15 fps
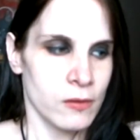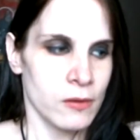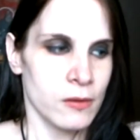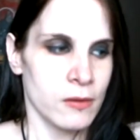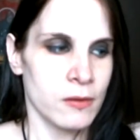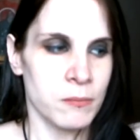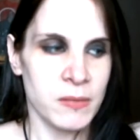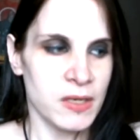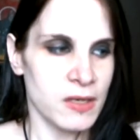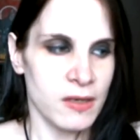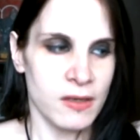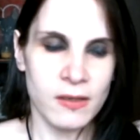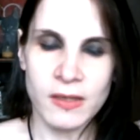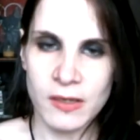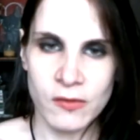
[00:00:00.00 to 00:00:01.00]

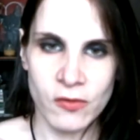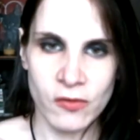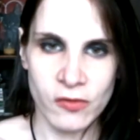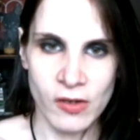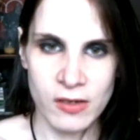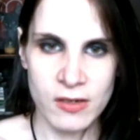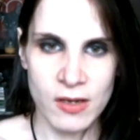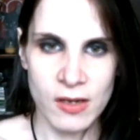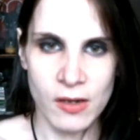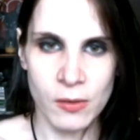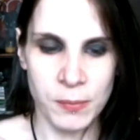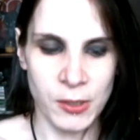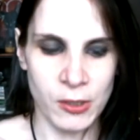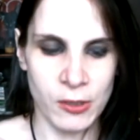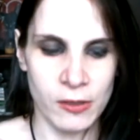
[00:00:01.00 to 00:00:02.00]
immediately decide to help
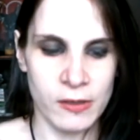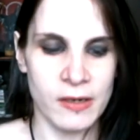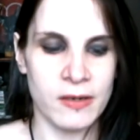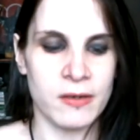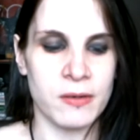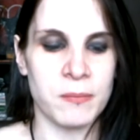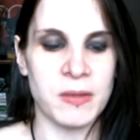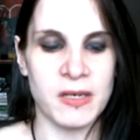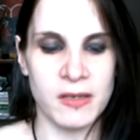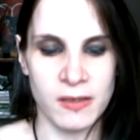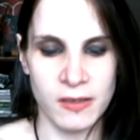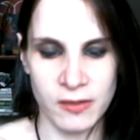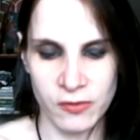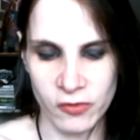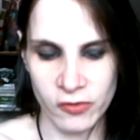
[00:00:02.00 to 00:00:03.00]
her and
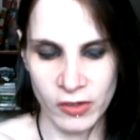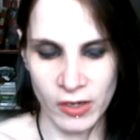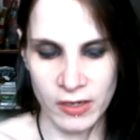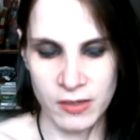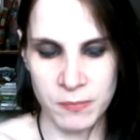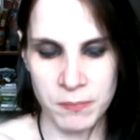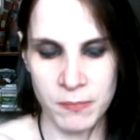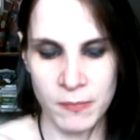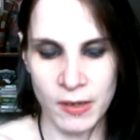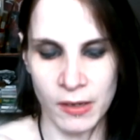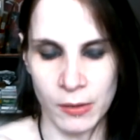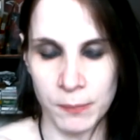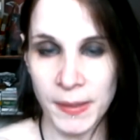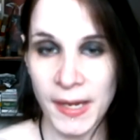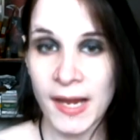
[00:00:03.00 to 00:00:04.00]
immediately decide to
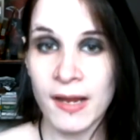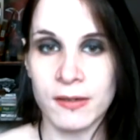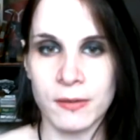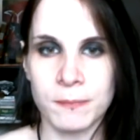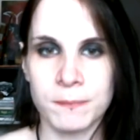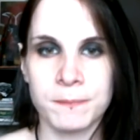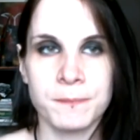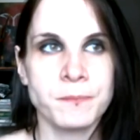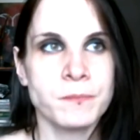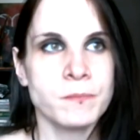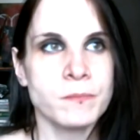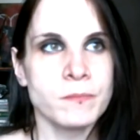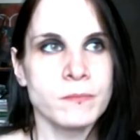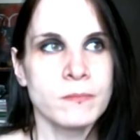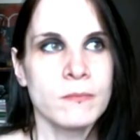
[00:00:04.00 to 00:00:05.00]
help Adam.
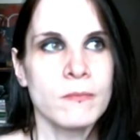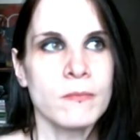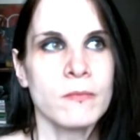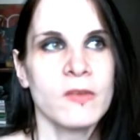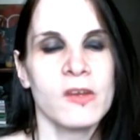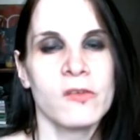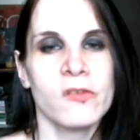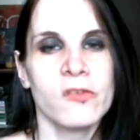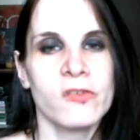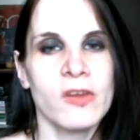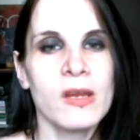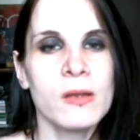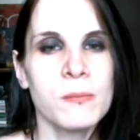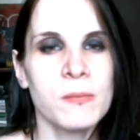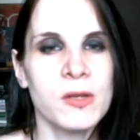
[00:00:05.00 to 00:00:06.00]

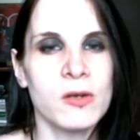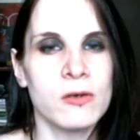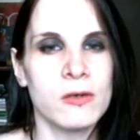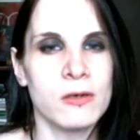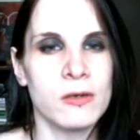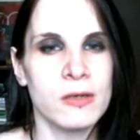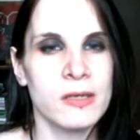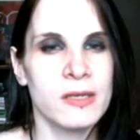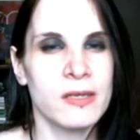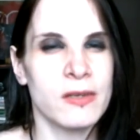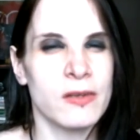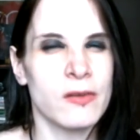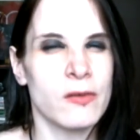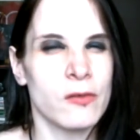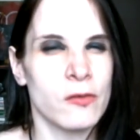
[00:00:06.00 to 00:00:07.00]
Samuel
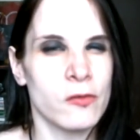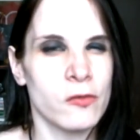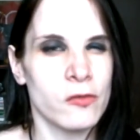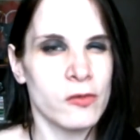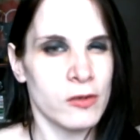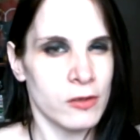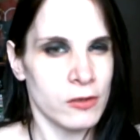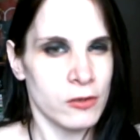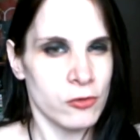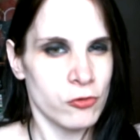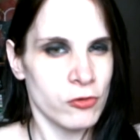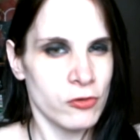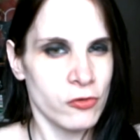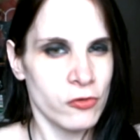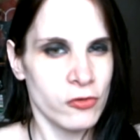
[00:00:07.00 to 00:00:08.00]
is an
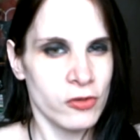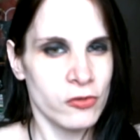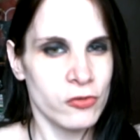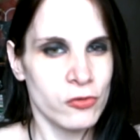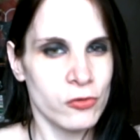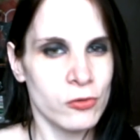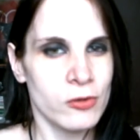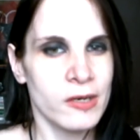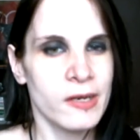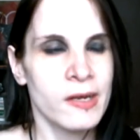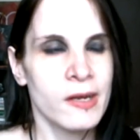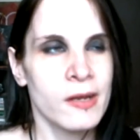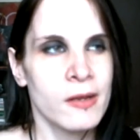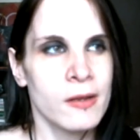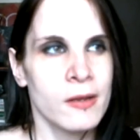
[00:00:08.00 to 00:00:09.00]
interesting story
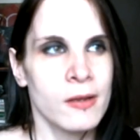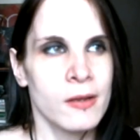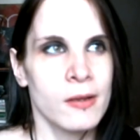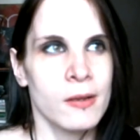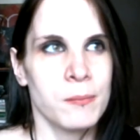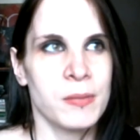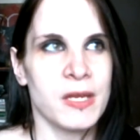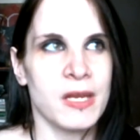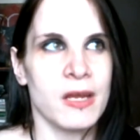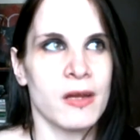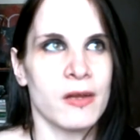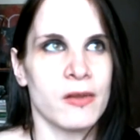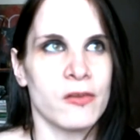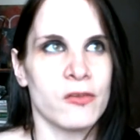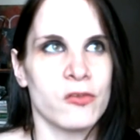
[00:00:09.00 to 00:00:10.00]

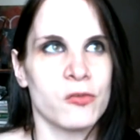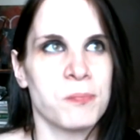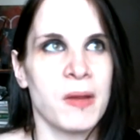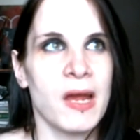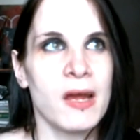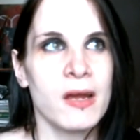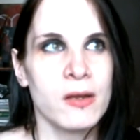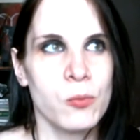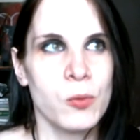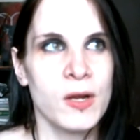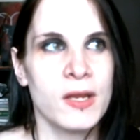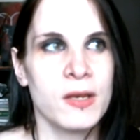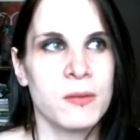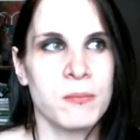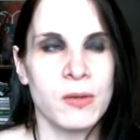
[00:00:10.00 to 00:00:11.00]
because back
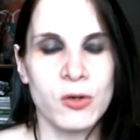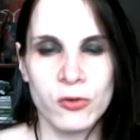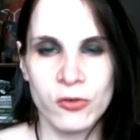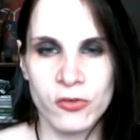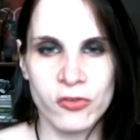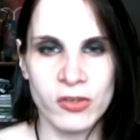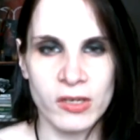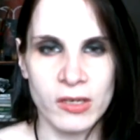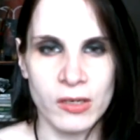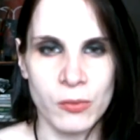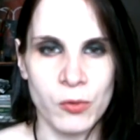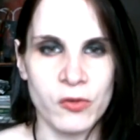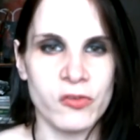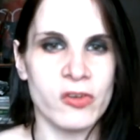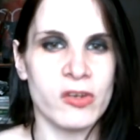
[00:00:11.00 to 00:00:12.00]
when Mercy
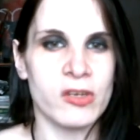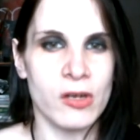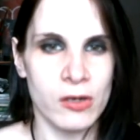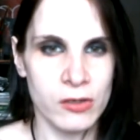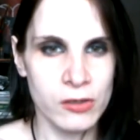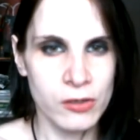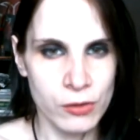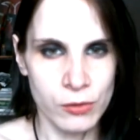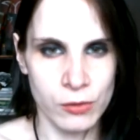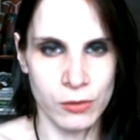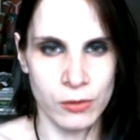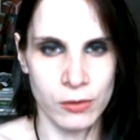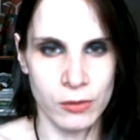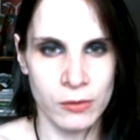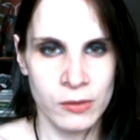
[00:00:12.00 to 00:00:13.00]
was a young
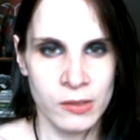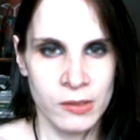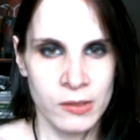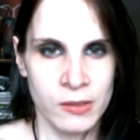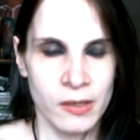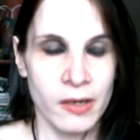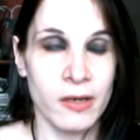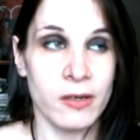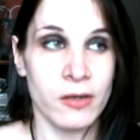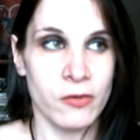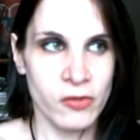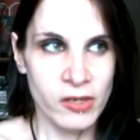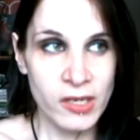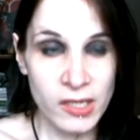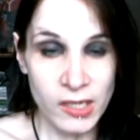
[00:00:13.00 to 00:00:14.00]
girl and a
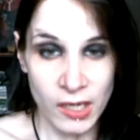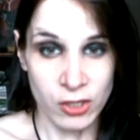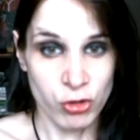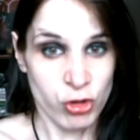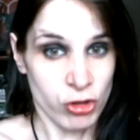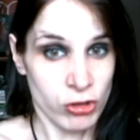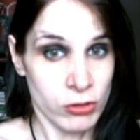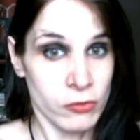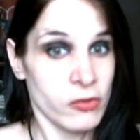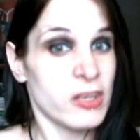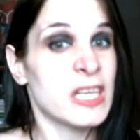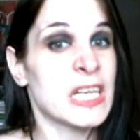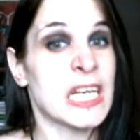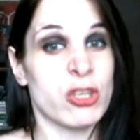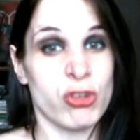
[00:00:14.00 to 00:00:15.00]
teenager,
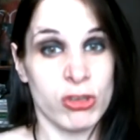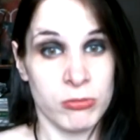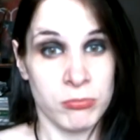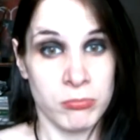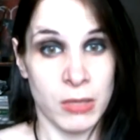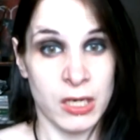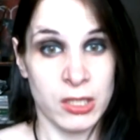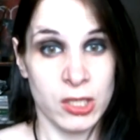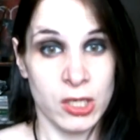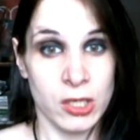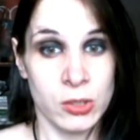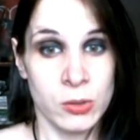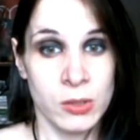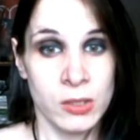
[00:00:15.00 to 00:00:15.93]
mind you,